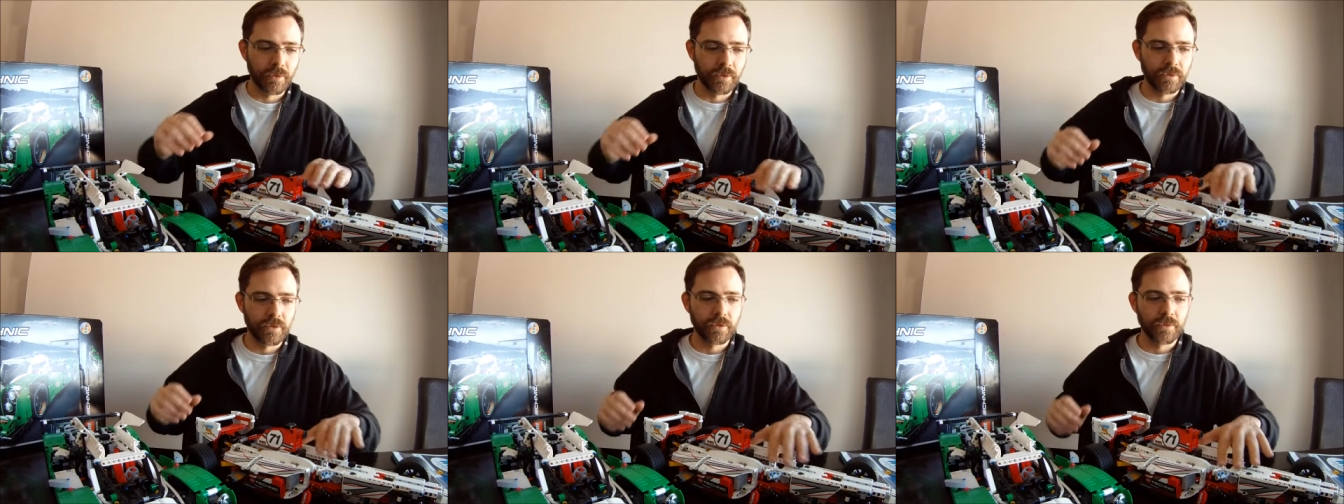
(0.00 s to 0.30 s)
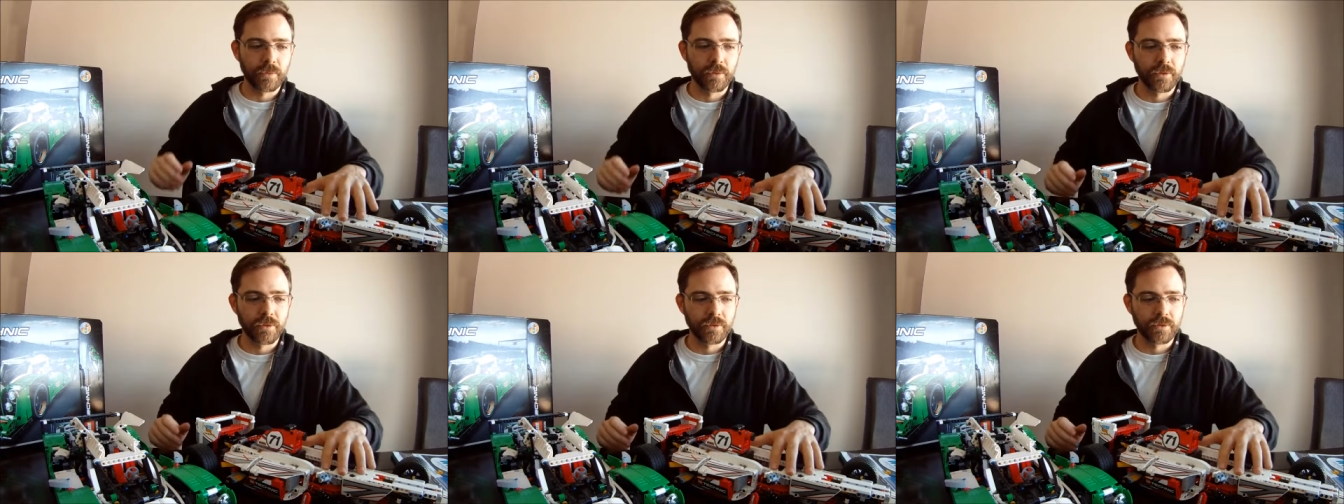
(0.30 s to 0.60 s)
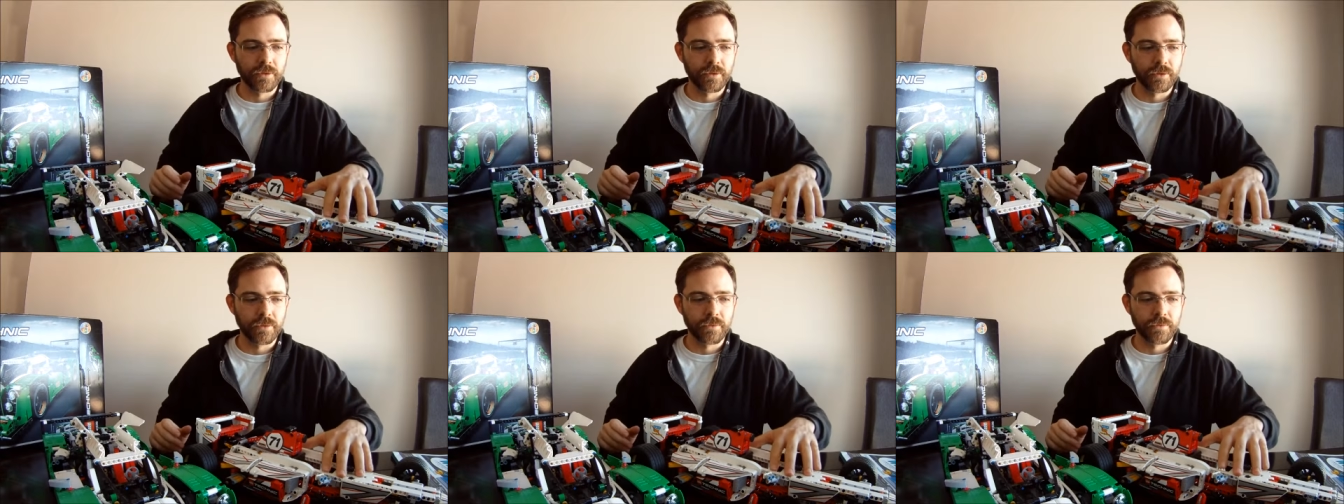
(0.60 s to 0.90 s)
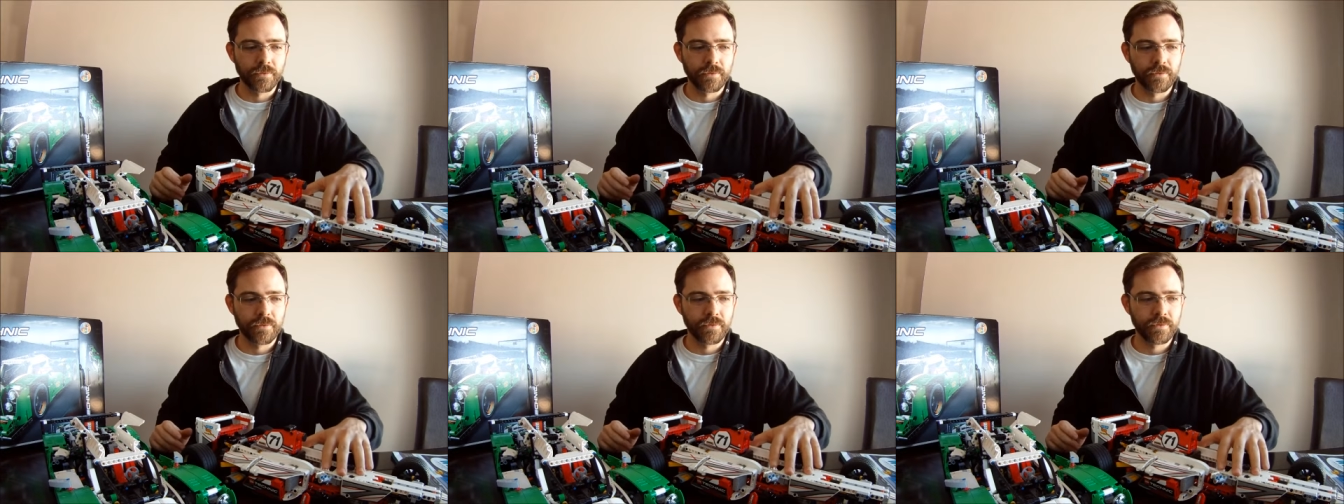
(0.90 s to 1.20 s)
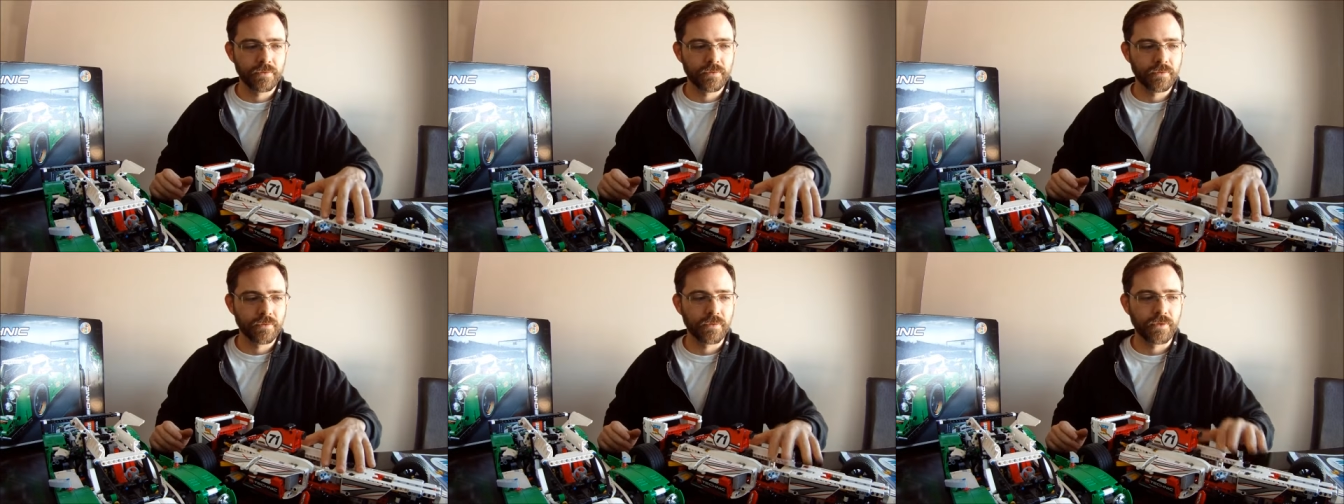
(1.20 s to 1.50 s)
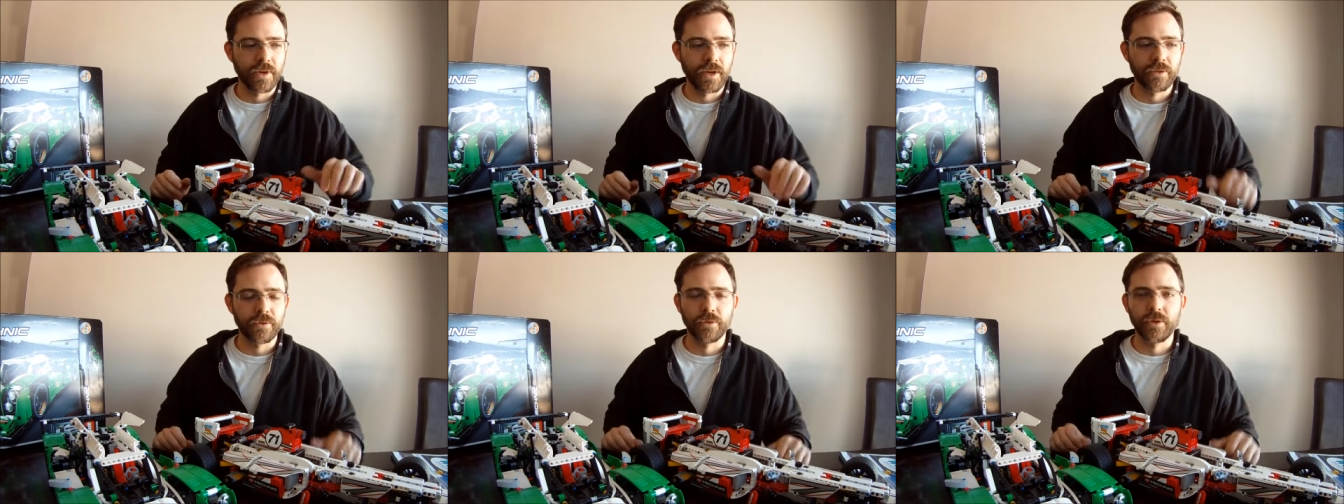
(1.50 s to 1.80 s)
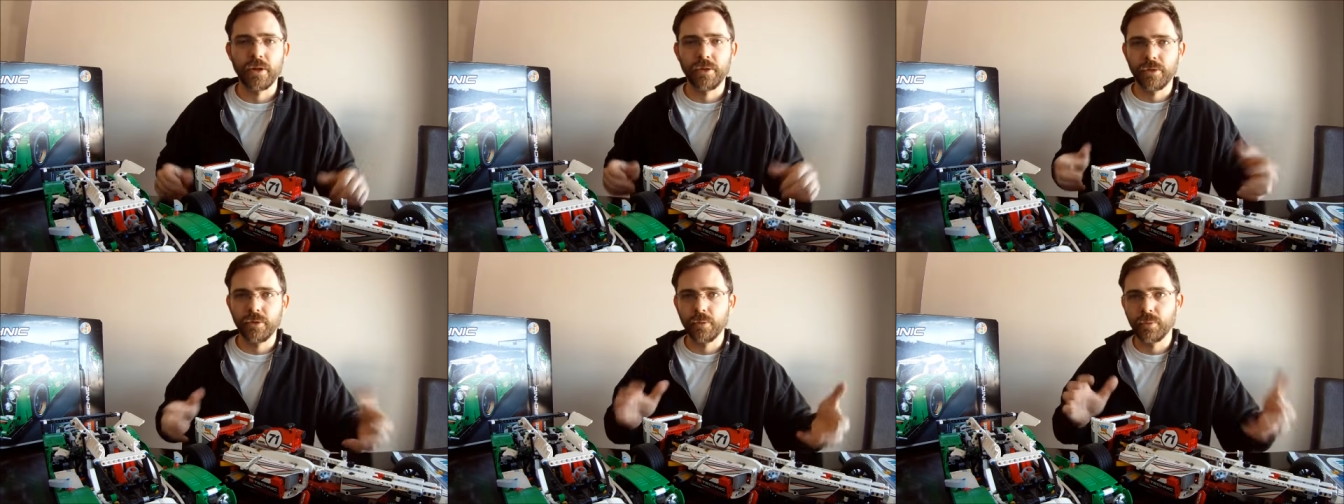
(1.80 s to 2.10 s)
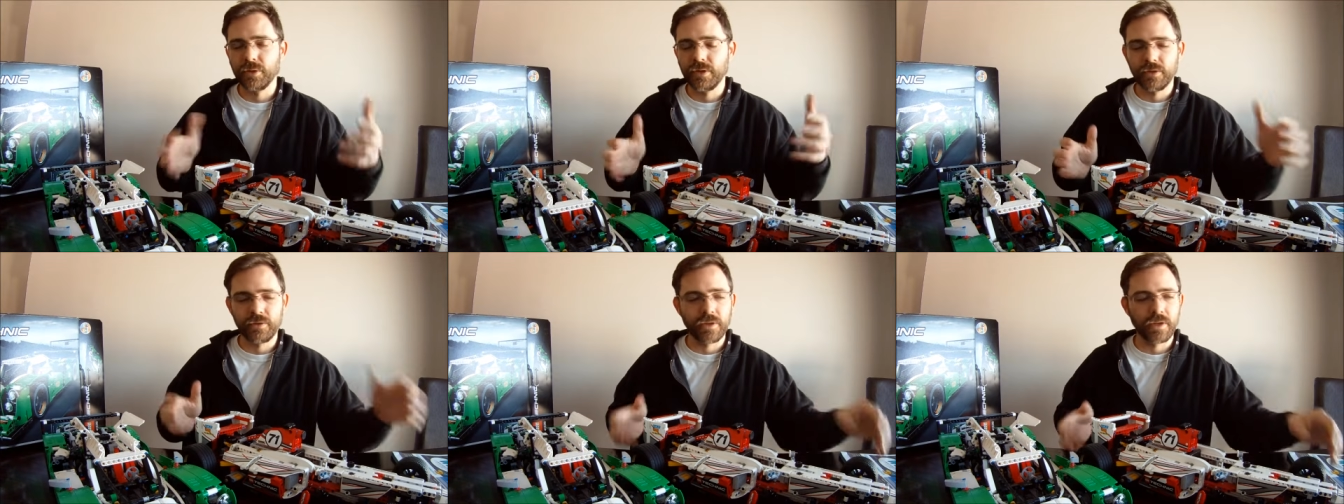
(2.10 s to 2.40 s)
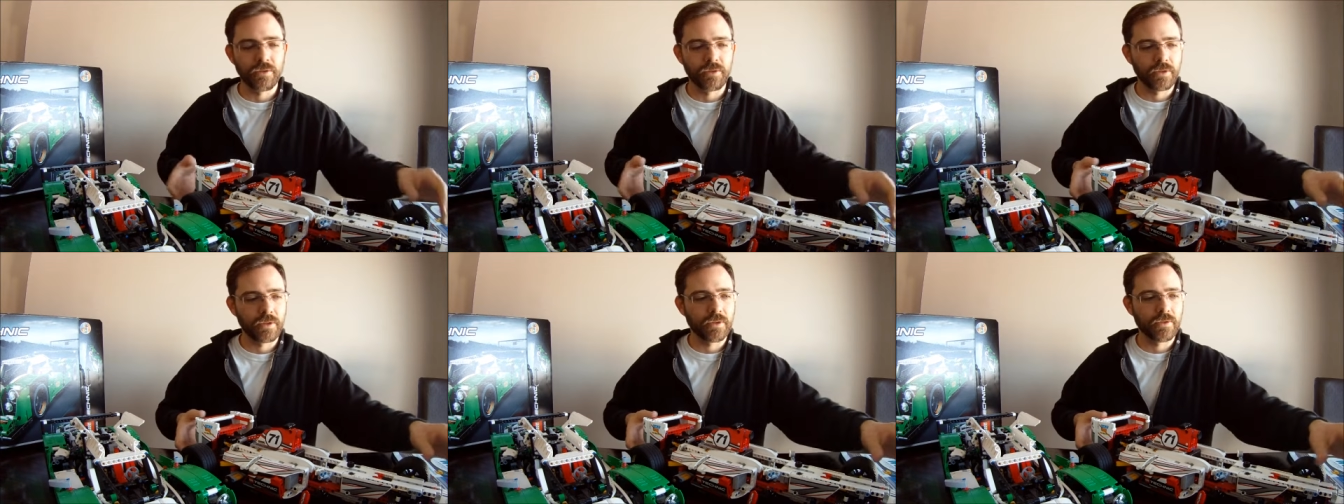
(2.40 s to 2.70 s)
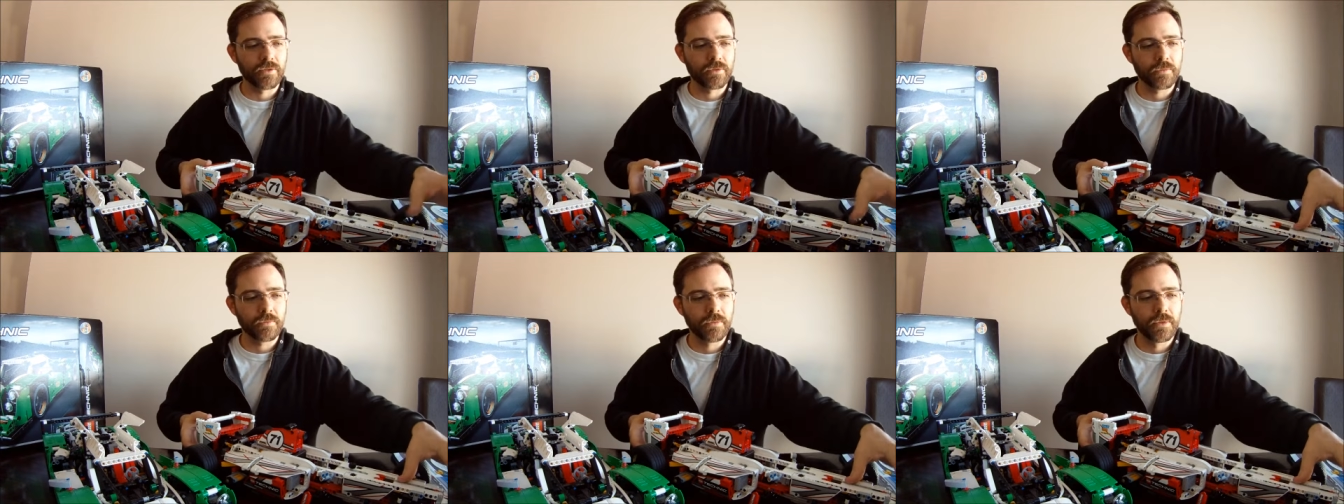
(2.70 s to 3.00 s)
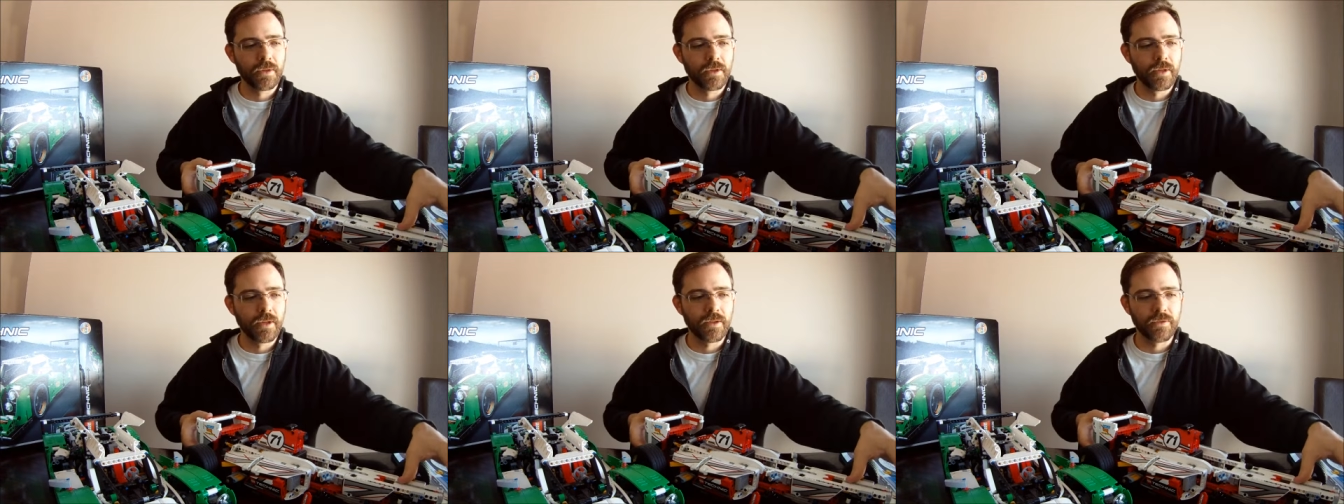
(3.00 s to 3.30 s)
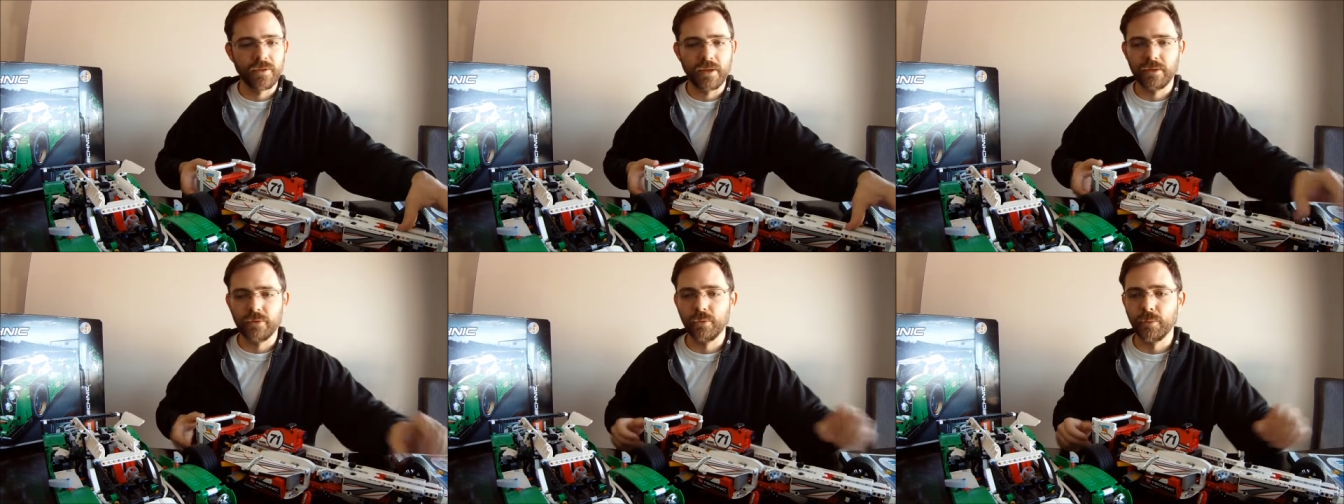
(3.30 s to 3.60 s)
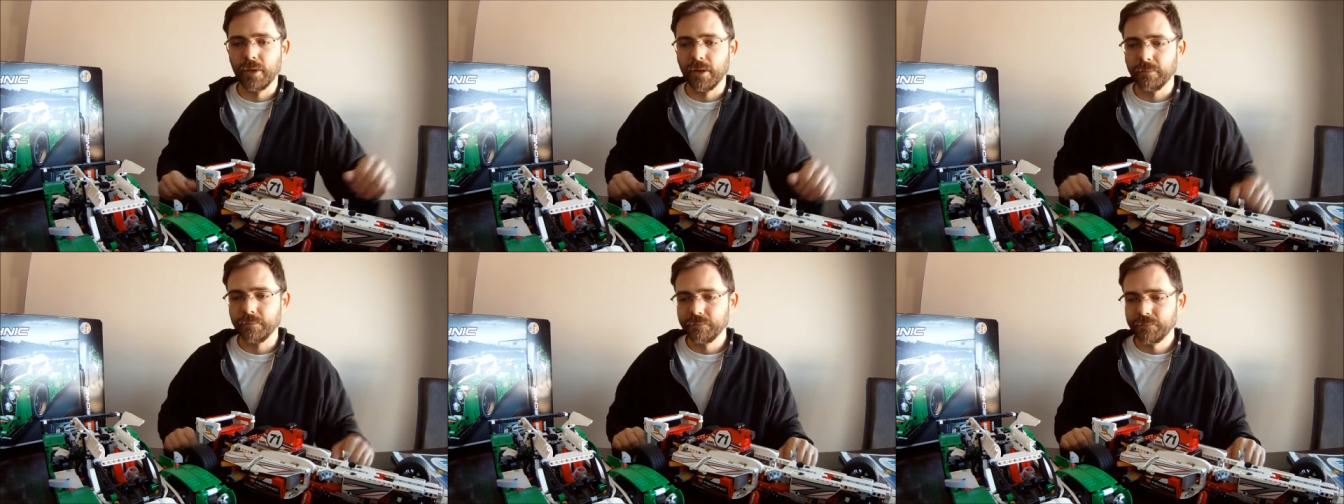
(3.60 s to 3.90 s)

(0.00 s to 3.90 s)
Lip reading: This one looks a little fragile, although when you touch it, it's not too bad.